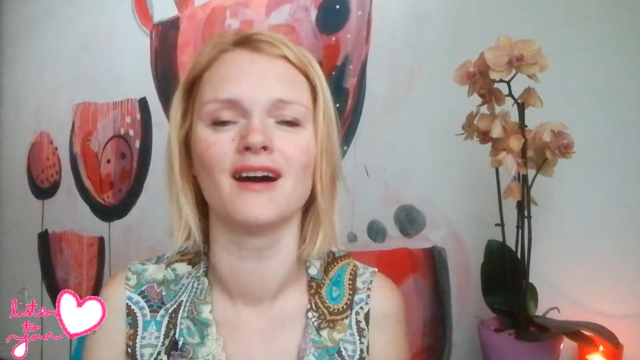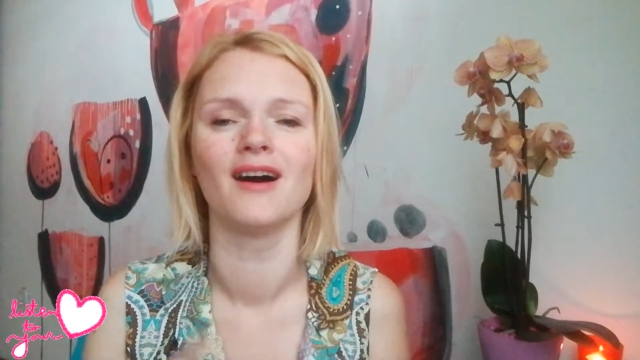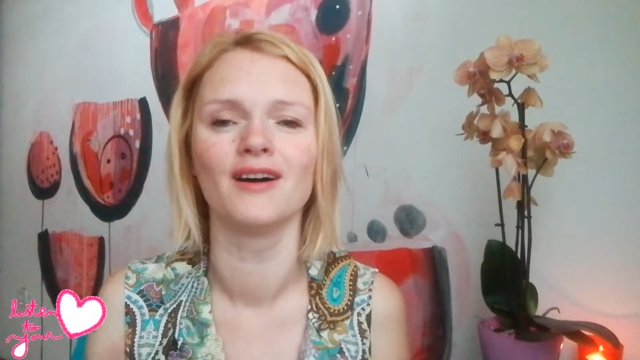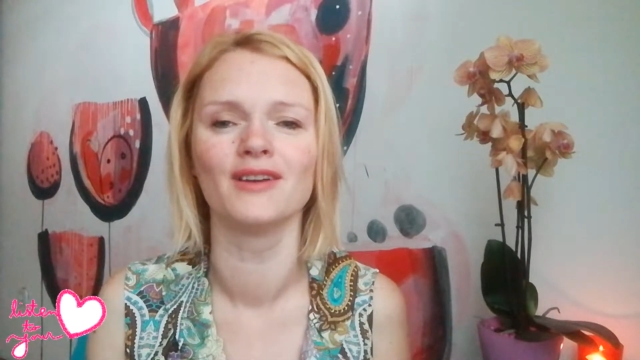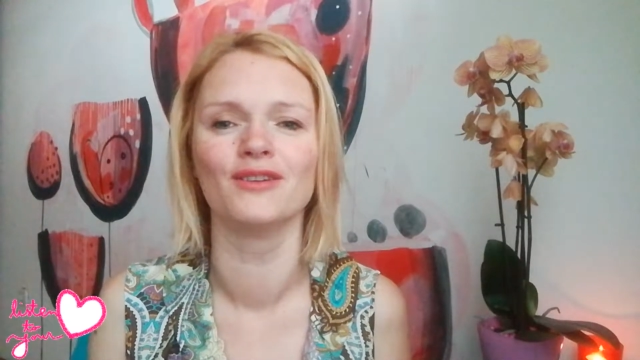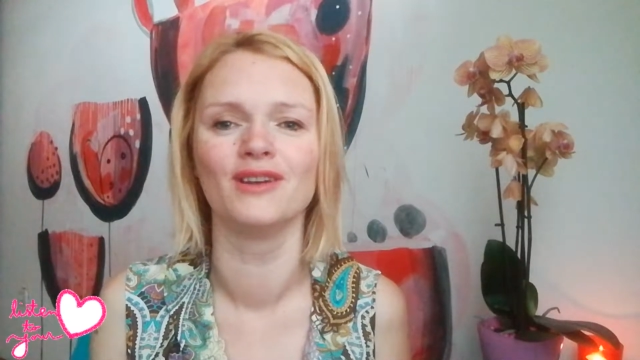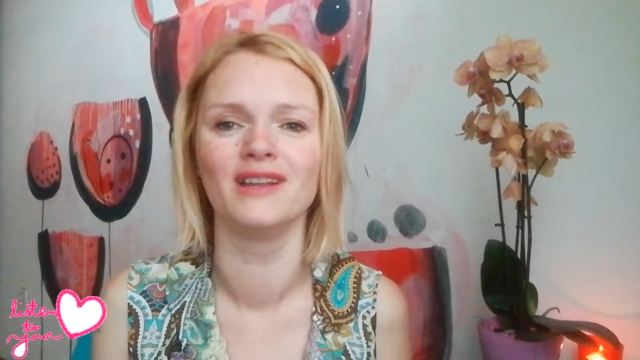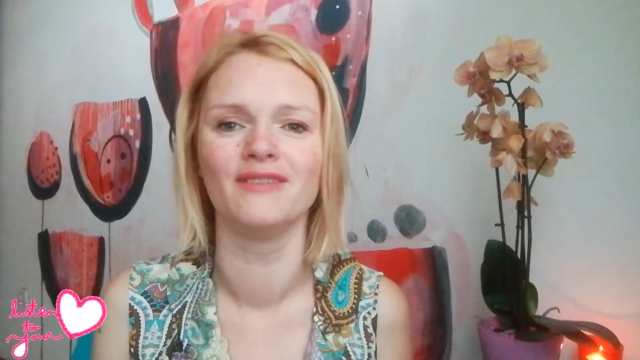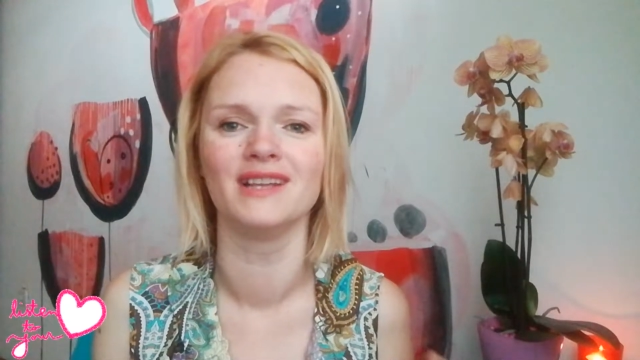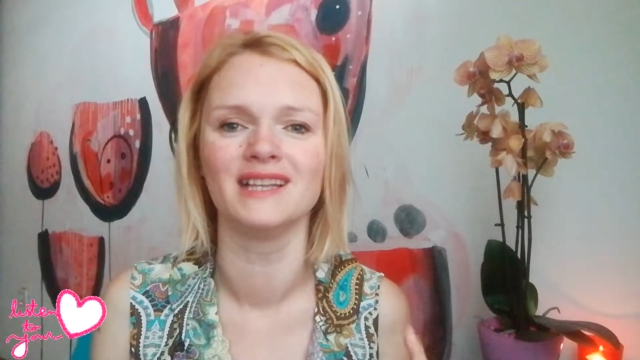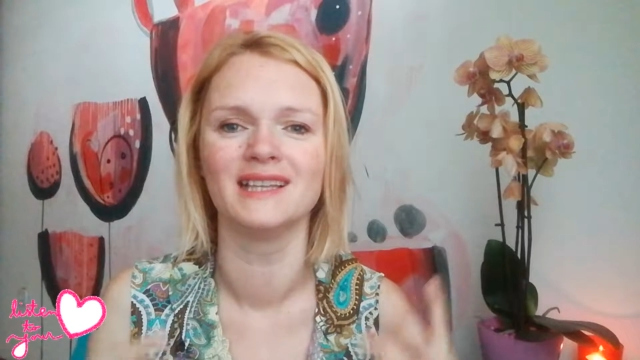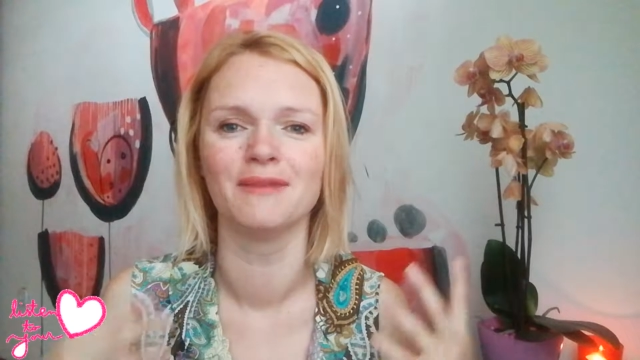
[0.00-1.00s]
Are you
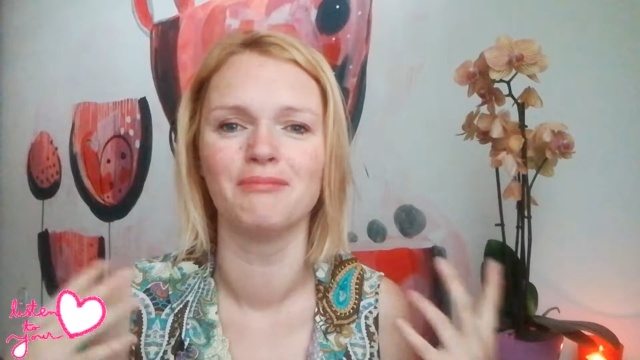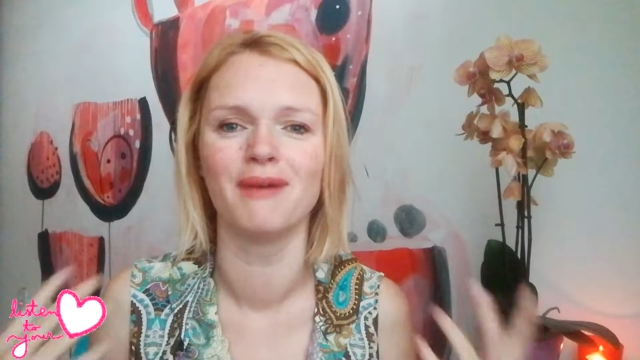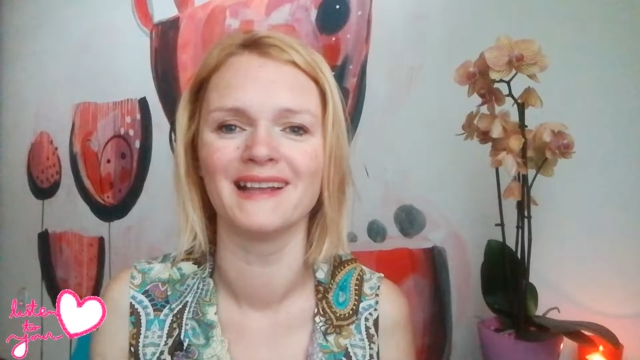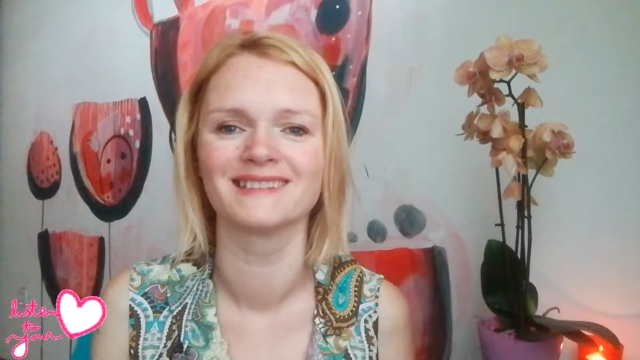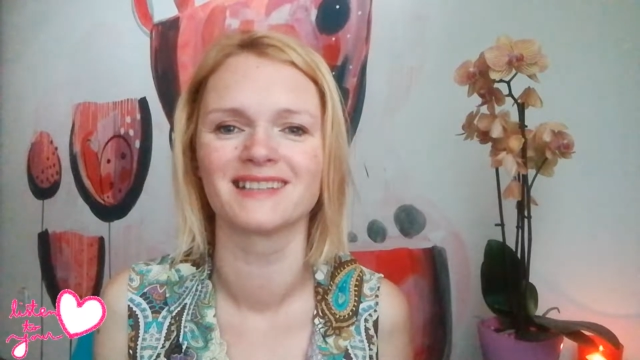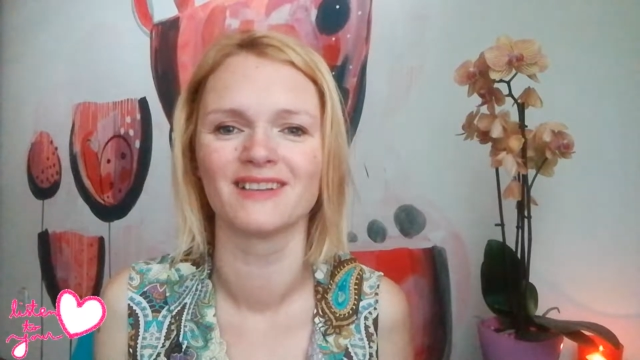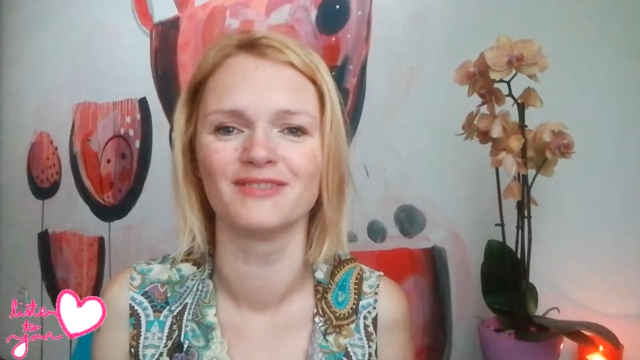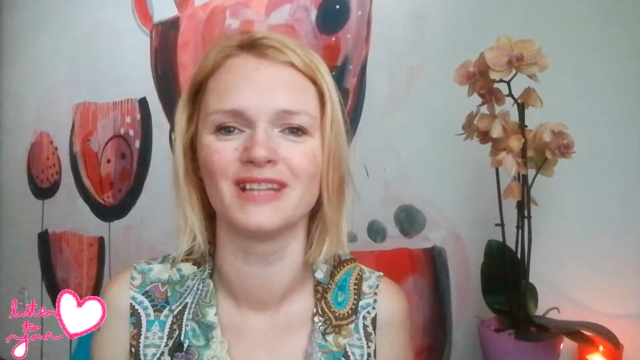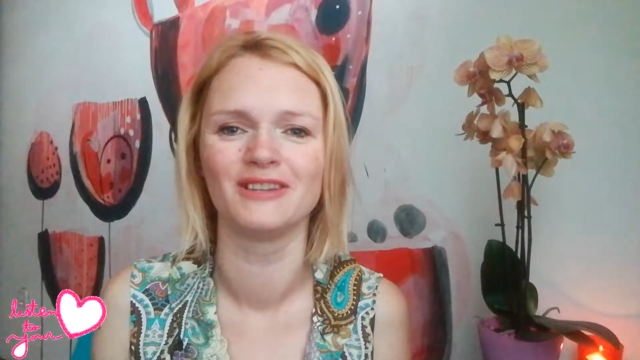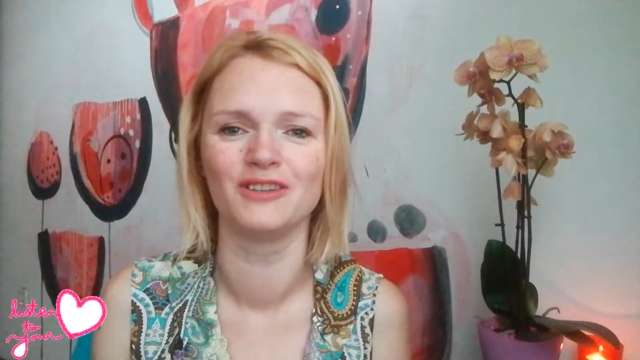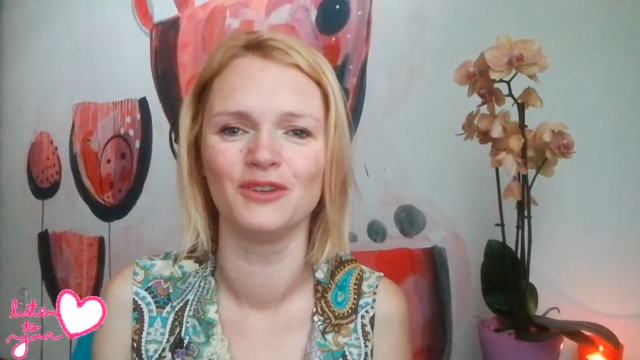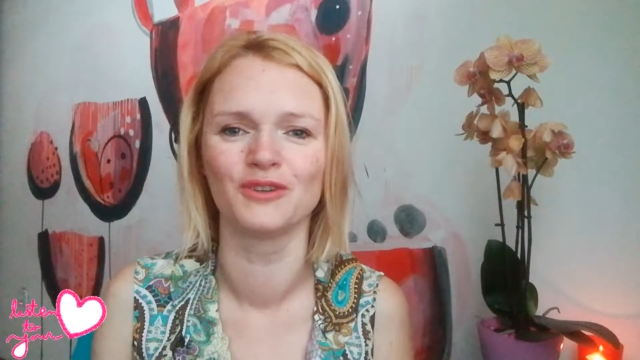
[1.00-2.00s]
living the best life
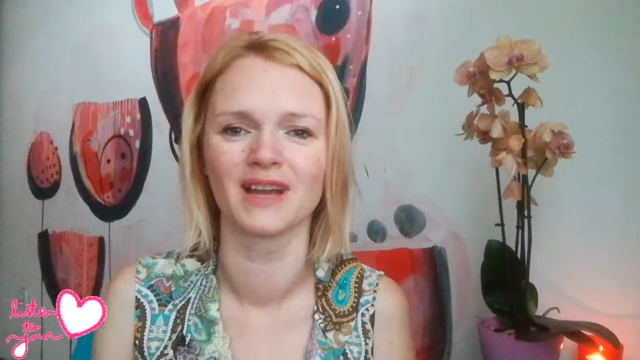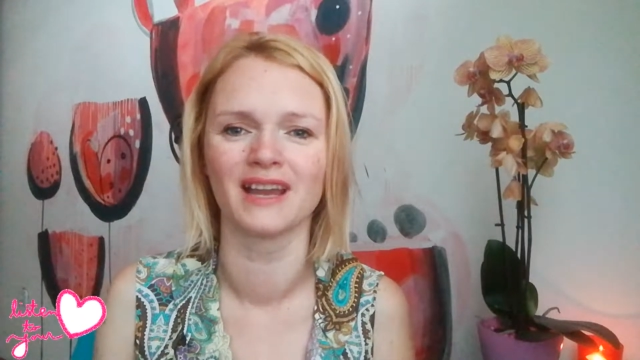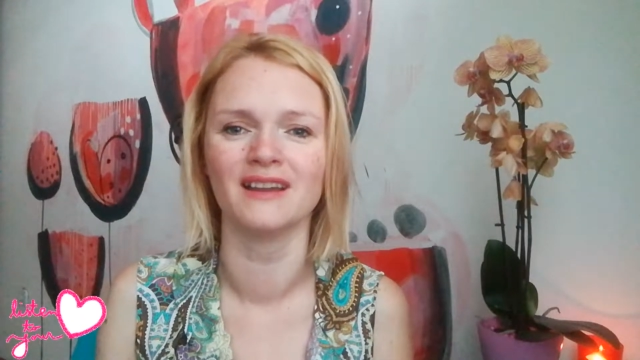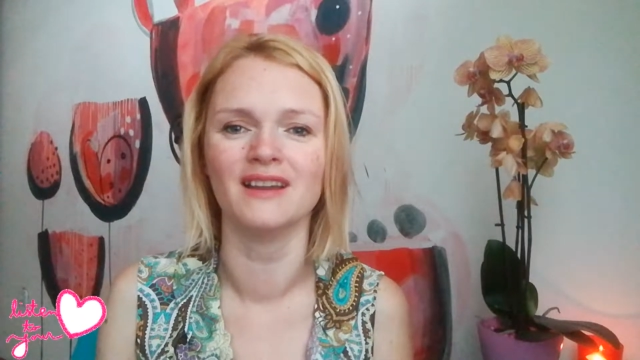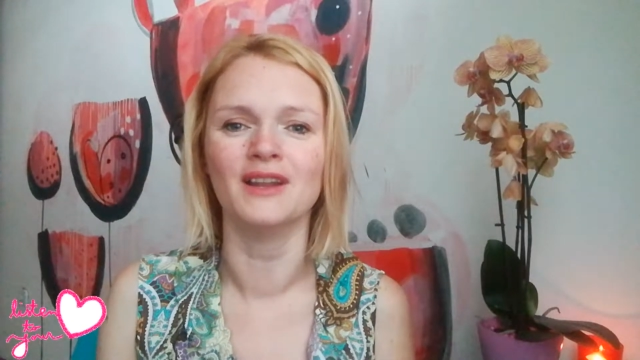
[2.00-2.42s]
that you can?